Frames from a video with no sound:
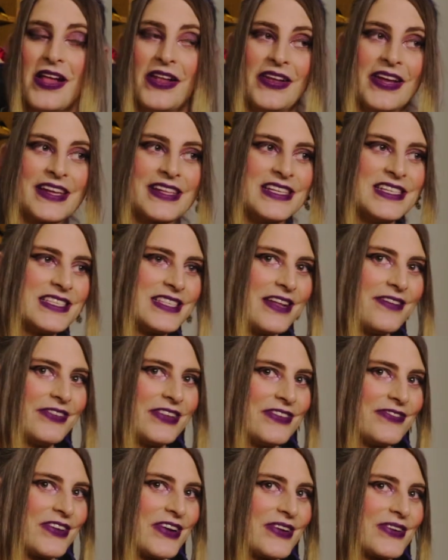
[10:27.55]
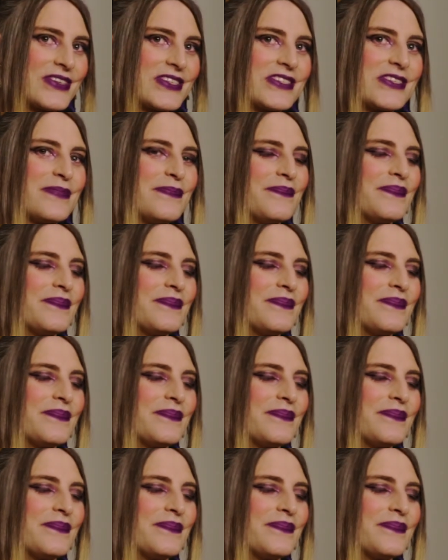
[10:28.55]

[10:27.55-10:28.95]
like these lovely folks.